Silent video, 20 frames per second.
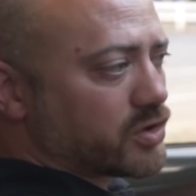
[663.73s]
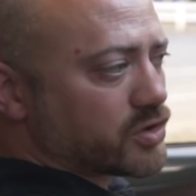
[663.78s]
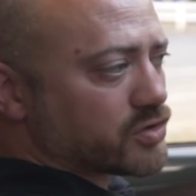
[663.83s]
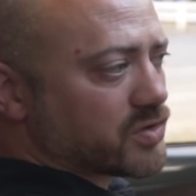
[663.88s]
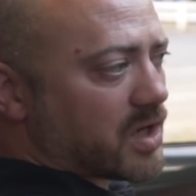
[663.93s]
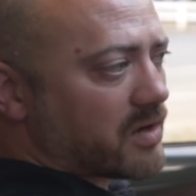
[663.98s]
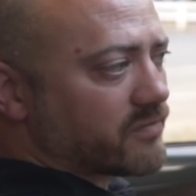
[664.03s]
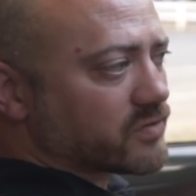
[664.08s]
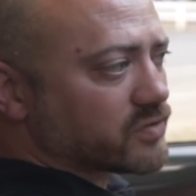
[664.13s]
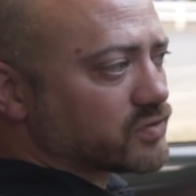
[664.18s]
your
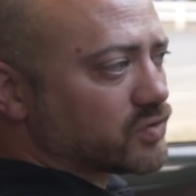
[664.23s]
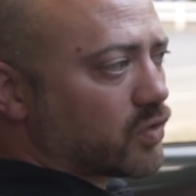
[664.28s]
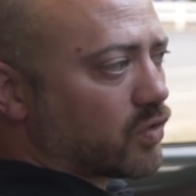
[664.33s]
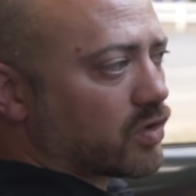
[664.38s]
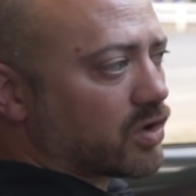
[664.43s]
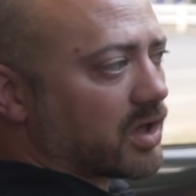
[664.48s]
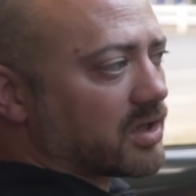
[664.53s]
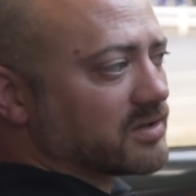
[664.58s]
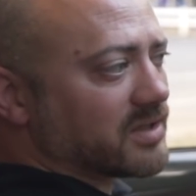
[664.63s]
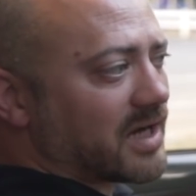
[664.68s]
driver's
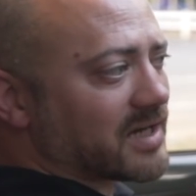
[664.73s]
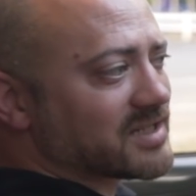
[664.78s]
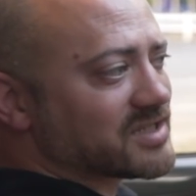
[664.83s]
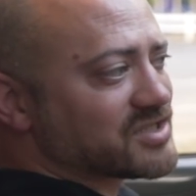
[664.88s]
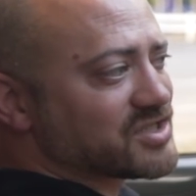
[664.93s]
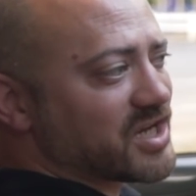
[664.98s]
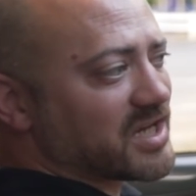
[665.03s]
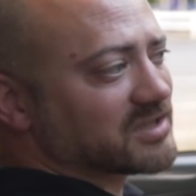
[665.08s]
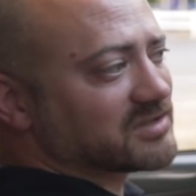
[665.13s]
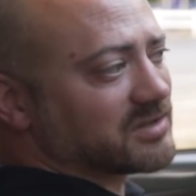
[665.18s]
door unlocks
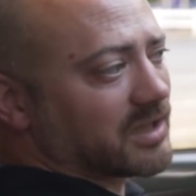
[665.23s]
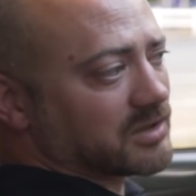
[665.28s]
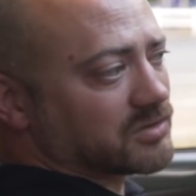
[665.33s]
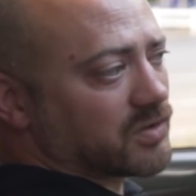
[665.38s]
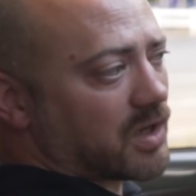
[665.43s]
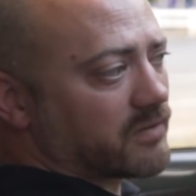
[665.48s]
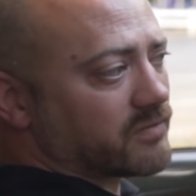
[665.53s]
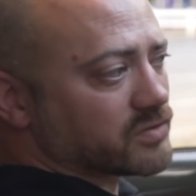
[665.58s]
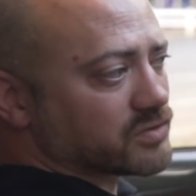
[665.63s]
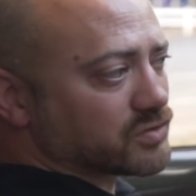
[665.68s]
just that
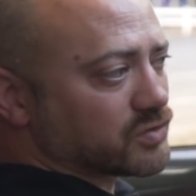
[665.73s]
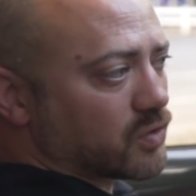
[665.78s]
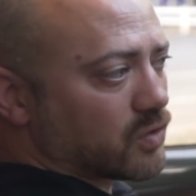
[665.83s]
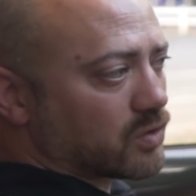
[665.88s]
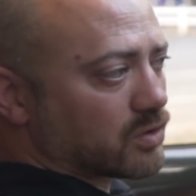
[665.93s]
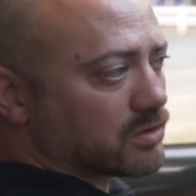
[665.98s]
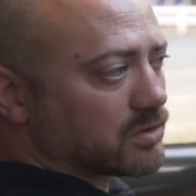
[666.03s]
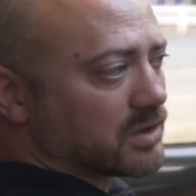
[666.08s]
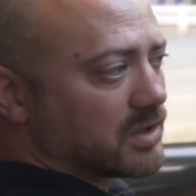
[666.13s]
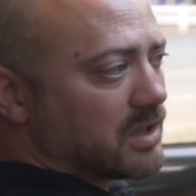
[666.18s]
driver's
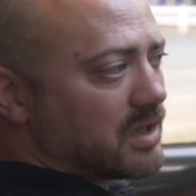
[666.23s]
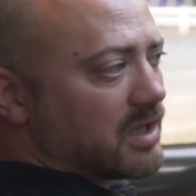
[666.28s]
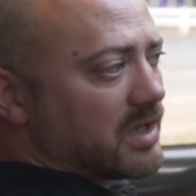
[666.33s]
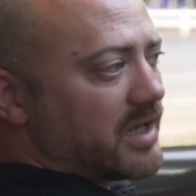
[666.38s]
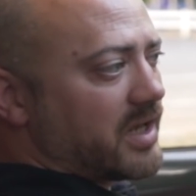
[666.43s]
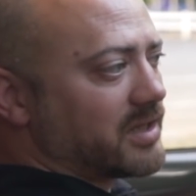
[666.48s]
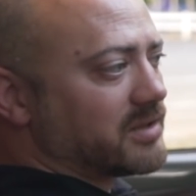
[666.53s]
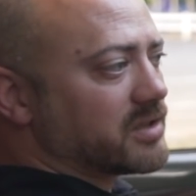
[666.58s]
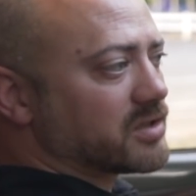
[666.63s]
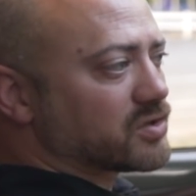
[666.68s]
door.
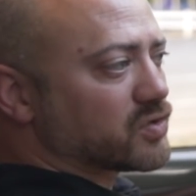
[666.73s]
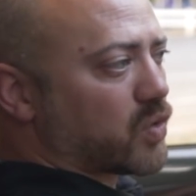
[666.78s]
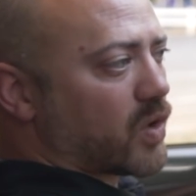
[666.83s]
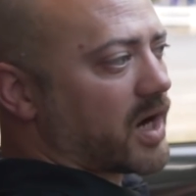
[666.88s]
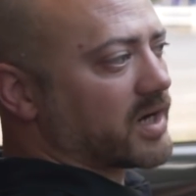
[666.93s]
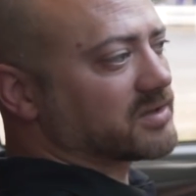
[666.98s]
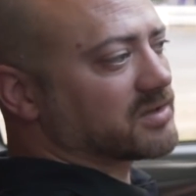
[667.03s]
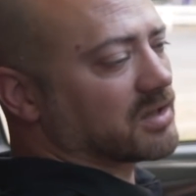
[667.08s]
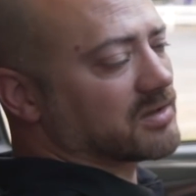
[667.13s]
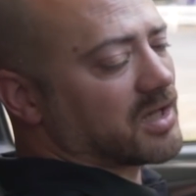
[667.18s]
Hitting it
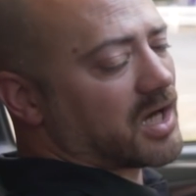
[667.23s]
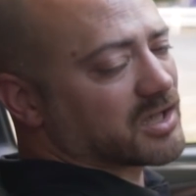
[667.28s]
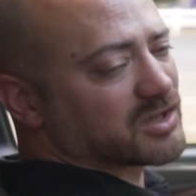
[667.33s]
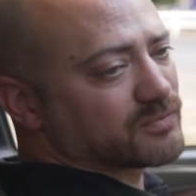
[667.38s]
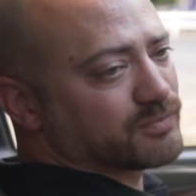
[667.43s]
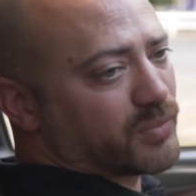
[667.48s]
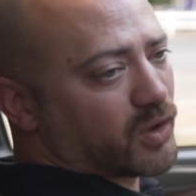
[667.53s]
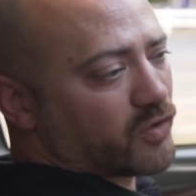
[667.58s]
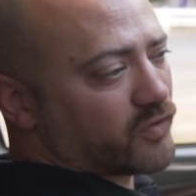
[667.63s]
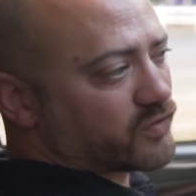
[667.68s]
twice unlocks
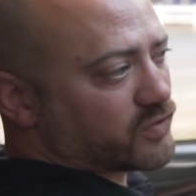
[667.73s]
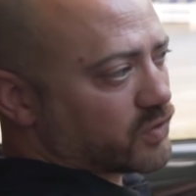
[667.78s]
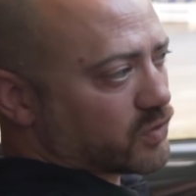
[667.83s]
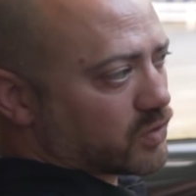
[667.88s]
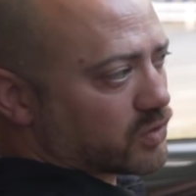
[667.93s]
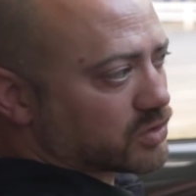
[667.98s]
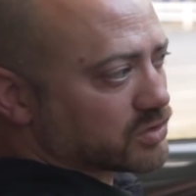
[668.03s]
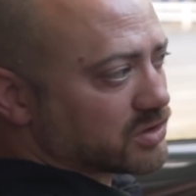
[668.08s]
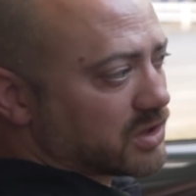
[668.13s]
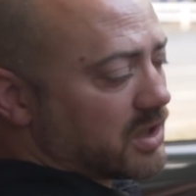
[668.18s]
both
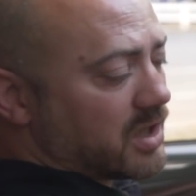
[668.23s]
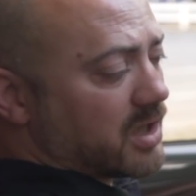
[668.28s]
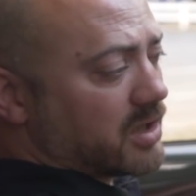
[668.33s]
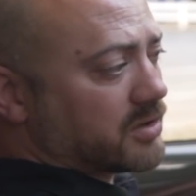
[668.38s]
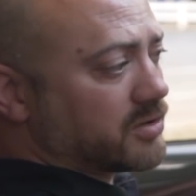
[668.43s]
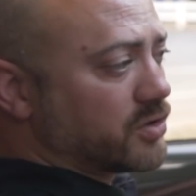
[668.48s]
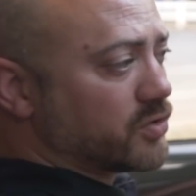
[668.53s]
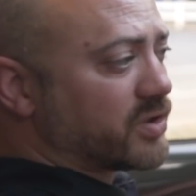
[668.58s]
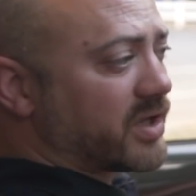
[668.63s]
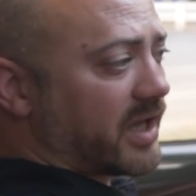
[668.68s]
doors.
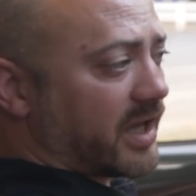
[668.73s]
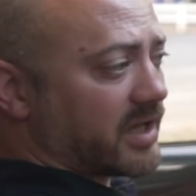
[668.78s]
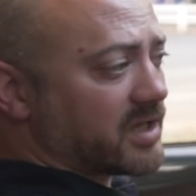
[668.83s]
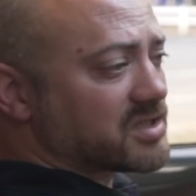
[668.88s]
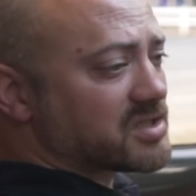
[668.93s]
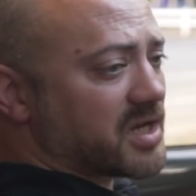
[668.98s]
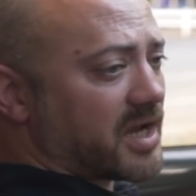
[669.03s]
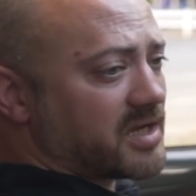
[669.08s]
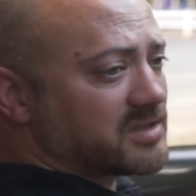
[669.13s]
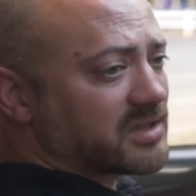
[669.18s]
You can
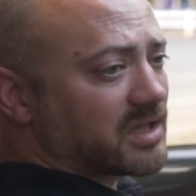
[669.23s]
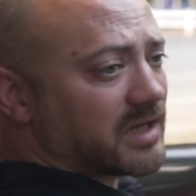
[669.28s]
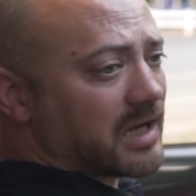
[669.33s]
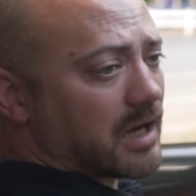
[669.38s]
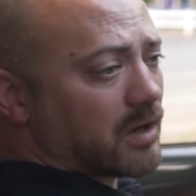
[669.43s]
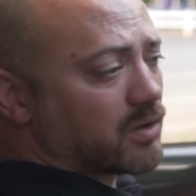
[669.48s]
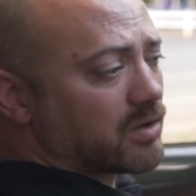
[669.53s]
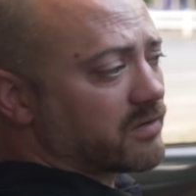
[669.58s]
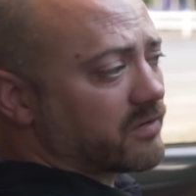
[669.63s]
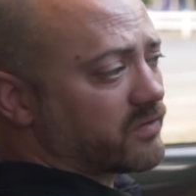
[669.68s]
change that,
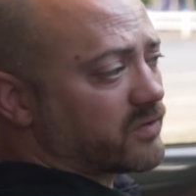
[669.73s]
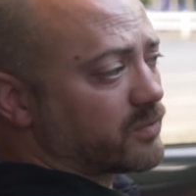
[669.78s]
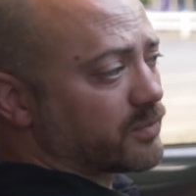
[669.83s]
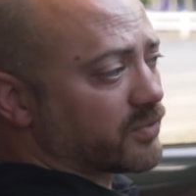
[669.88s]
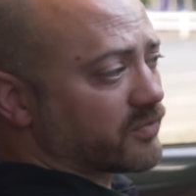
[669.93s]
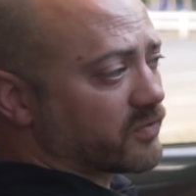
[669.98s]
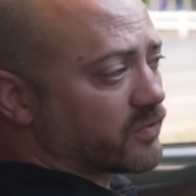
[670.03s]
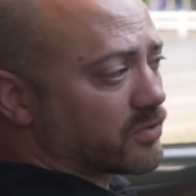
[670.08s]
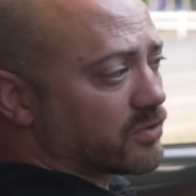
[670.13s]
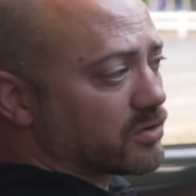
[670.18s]
however, if you
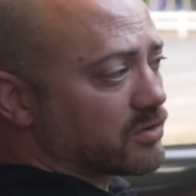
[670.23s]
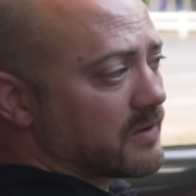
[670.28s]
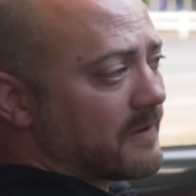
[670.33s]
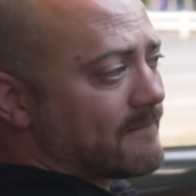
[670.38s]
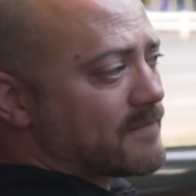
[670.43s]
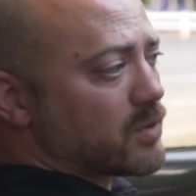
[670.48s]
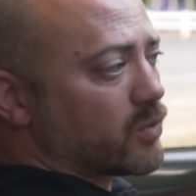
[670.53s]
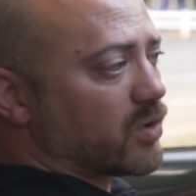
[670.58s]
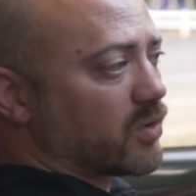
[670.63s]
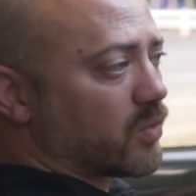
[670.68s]
prefer,
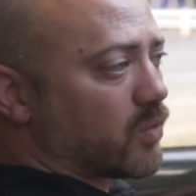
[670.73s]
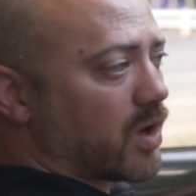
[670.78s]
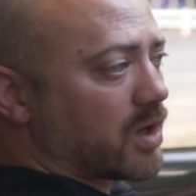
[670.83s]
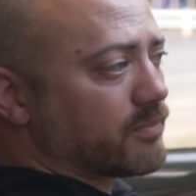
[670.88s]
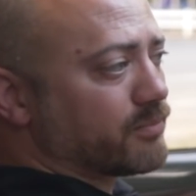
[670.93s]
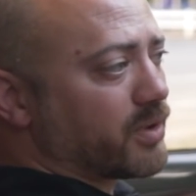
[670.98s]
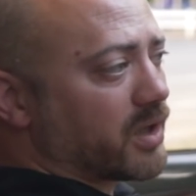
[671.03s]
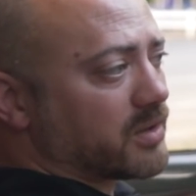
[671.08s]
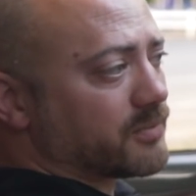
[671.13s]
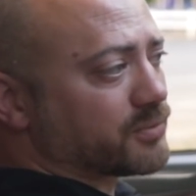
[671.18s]
where
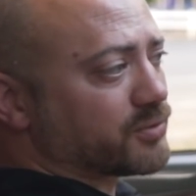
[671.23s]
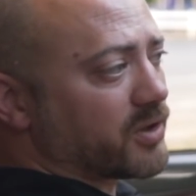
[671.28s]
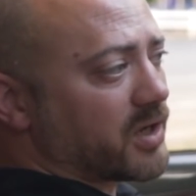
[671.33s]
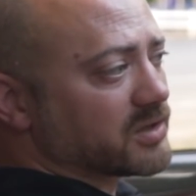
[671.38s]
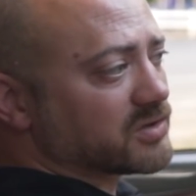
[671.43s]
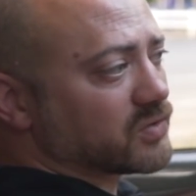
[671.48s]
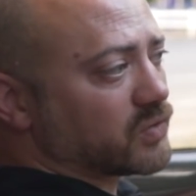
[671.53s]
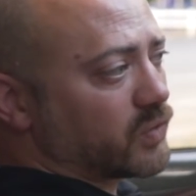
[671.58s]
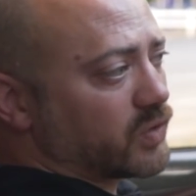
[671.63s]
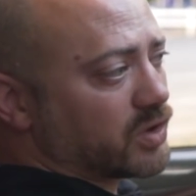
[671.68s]
one button
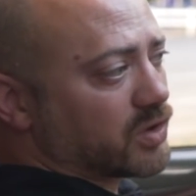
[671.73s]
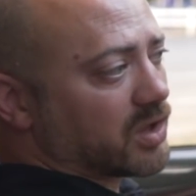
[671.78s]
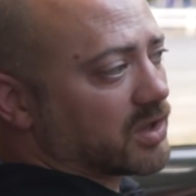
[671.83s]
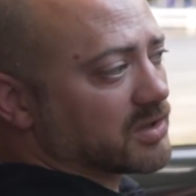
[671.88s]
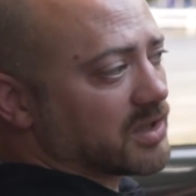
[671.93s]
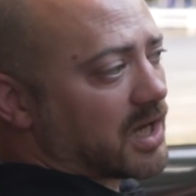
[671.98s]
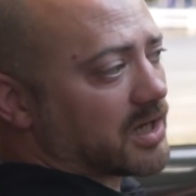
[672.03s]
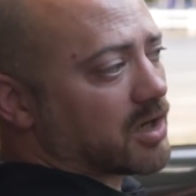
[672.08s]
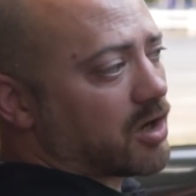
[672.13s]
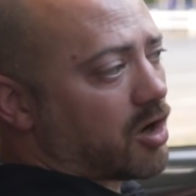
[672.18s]
press will
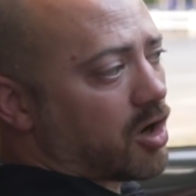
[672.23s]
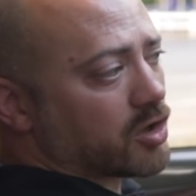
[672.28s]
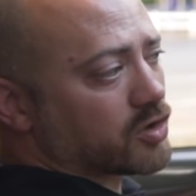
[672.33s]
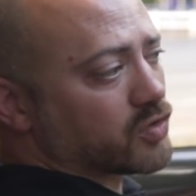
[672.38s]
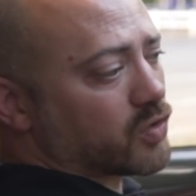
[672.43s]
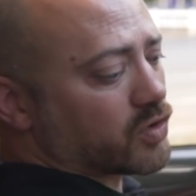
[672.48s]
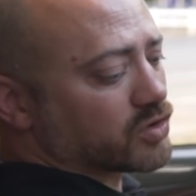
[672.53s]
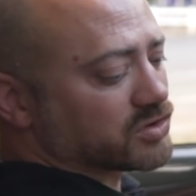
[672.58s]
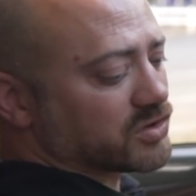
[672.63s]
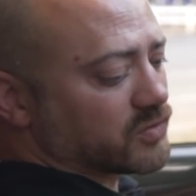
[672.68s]
unlock all
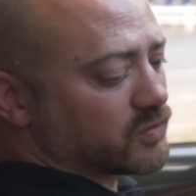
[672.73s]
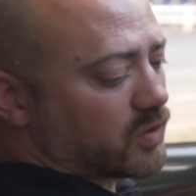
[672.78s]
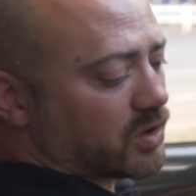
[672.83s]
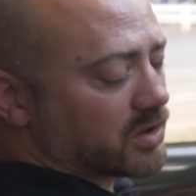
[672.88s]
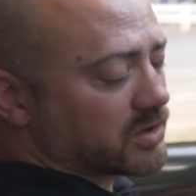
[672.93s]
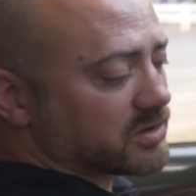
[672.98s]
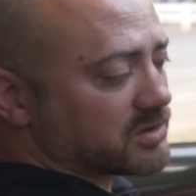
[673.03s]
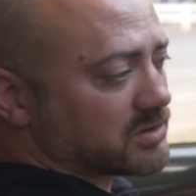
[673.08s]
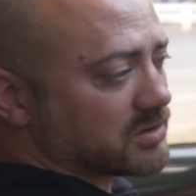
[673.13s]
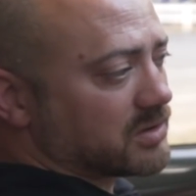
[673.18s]
doors at
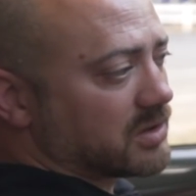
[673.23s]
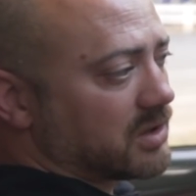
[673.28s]
once.